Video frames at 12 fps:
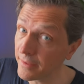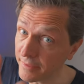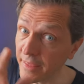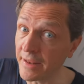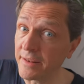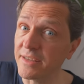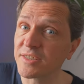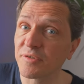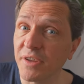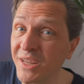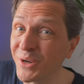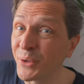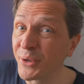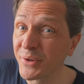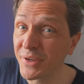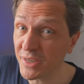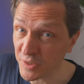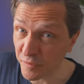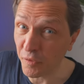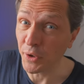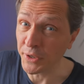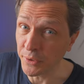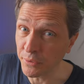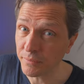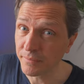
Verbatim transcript: then this video is for you.